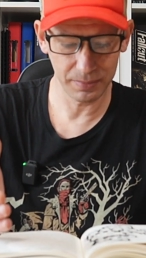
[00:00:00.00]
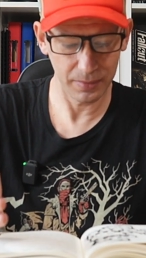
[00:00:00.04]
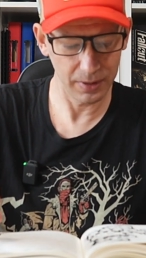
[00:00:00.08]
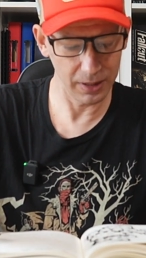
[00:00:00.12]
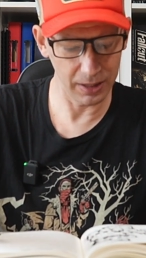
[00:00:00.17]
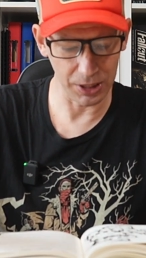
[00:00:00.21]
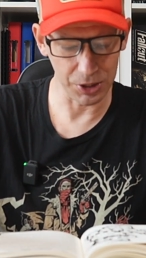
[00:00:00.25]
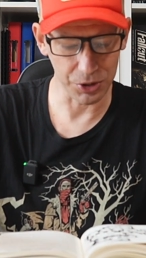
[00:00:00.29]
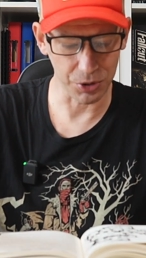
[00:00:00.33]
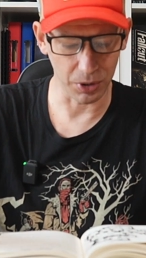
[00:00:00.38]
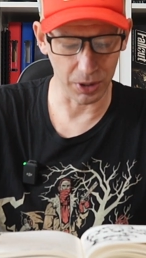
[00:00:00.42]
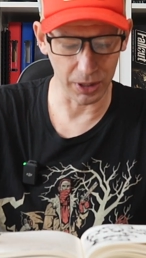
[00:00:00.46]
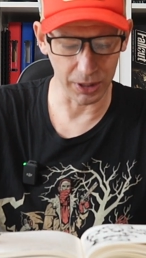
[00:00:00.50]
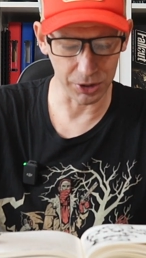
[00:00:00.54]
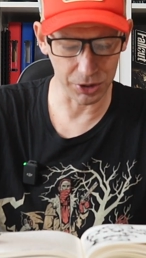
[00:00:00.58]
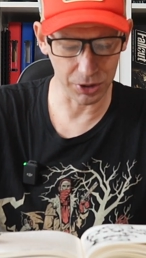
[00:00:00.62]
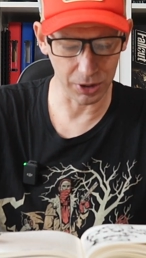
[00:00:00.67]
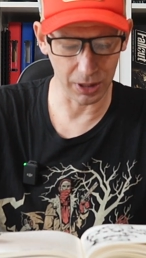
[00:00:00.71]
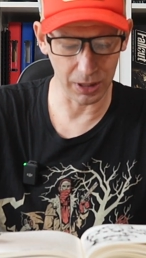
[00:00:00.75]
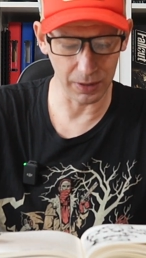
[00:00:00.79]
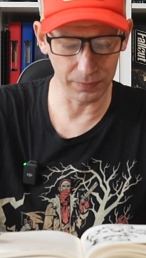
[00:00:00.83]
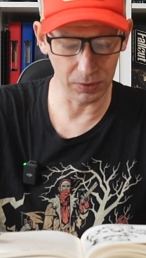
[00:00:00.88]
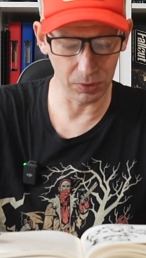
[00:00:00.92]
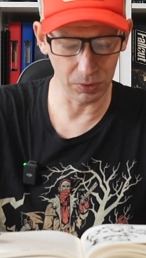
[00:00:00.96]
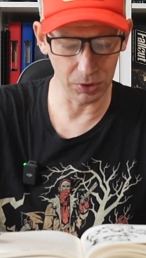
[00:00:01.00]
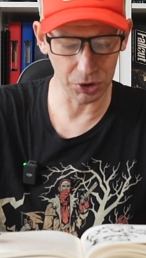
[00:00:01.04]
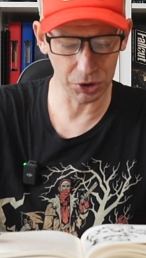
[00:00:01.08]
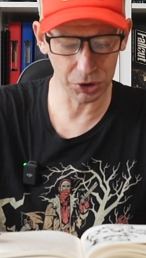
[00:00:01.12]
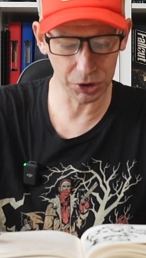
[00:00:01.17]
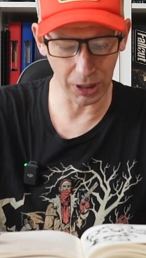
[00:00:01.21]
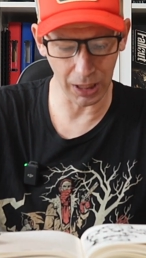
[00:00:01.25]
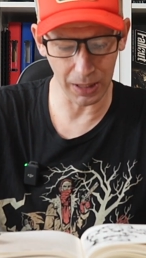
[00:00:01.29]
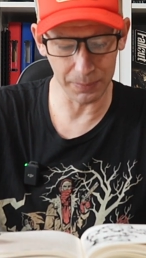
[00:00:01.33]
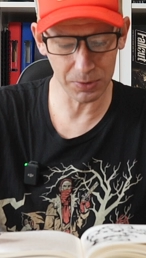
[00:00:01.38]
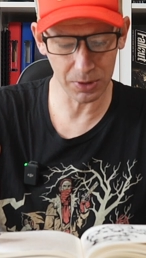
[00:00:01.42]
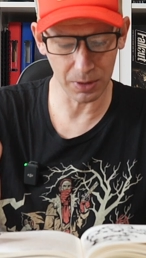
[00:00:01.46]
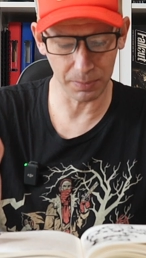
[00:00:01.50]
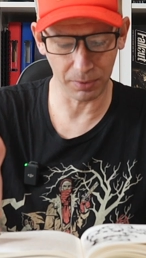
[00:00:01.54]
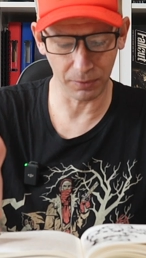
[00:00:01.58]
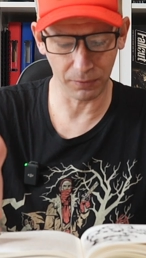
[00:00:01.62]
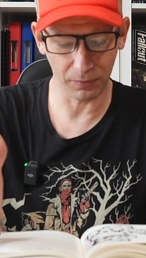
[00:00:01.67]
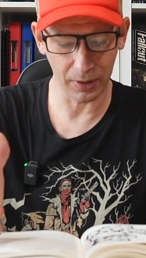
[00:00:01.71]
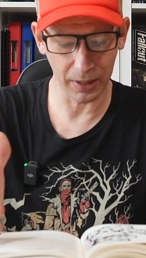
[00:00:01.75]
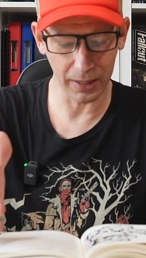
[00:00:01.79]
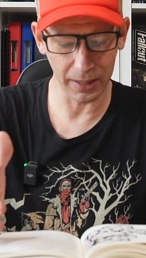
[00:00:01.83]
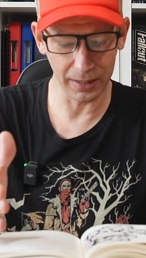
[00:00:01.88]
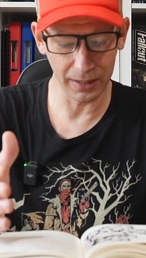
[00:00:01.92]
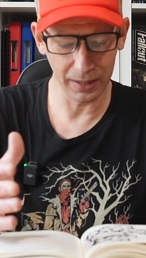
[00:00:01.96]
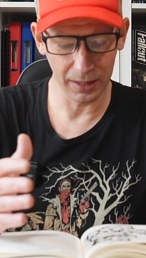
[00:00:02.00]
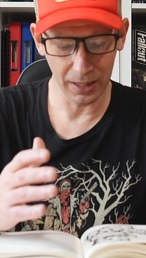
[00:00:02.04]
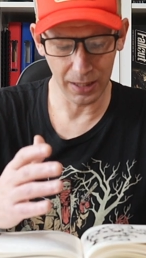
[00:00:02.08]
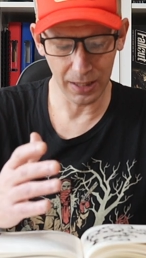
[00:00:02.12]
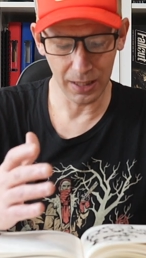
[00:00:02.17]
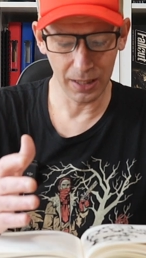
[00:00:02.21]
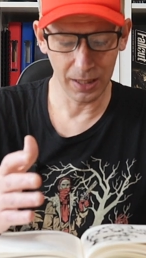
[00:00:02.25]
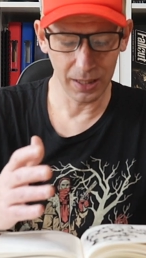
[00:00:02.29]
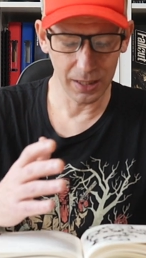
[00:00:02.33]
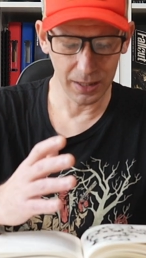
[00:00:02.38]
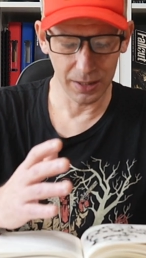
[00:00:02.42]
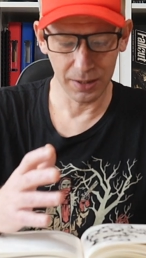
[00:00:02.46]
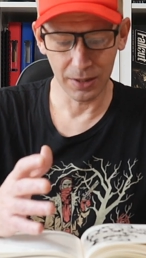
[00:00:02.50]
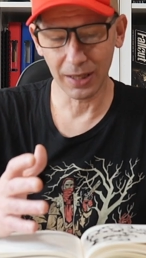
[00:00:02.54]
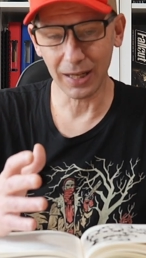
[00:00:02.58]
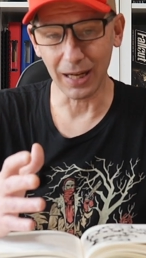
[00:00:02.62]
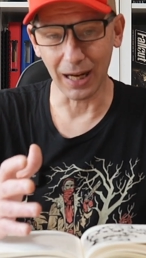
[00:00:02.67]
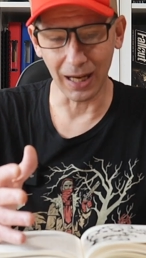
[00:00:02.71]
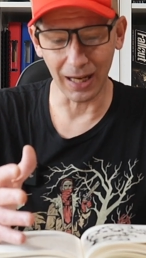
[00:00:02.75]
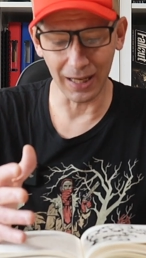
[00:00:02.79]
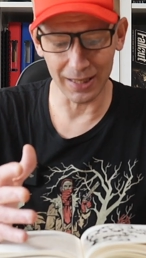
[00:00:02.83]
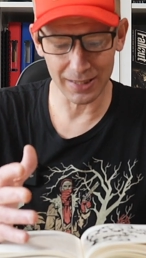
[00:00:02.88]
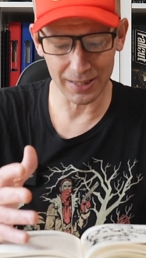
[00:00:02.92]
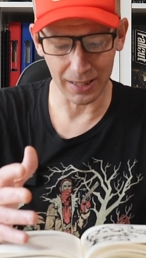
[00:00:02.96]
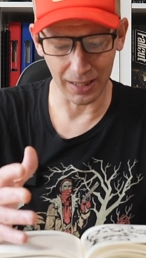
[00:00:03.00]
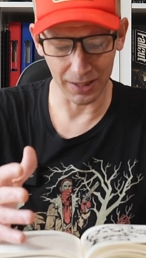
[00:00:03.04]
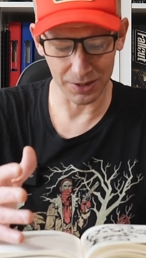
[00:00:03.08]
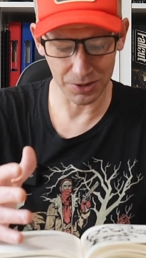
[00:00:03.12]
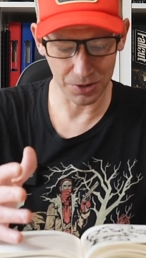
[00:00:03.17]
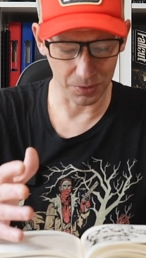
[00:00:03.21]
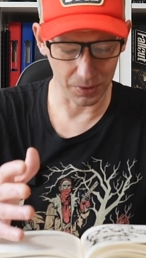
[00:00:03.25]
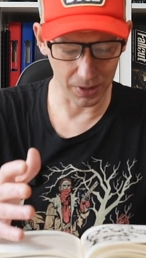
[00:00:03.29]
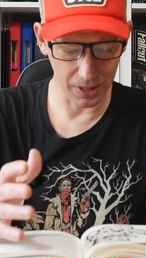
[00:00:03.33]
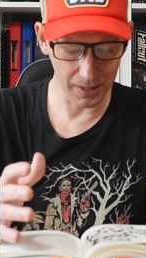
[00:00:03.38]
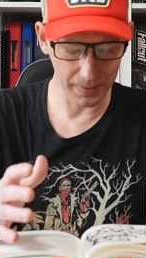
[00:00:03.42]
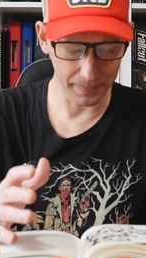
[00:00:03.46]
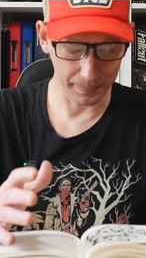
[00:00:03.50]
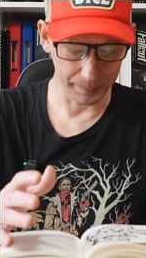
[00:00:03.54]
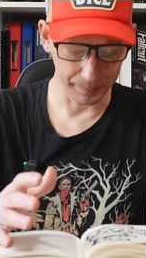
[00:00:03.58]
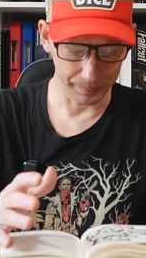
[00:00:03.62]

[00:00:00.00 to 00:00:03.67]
any drawing should give you the shapes to provide context, right?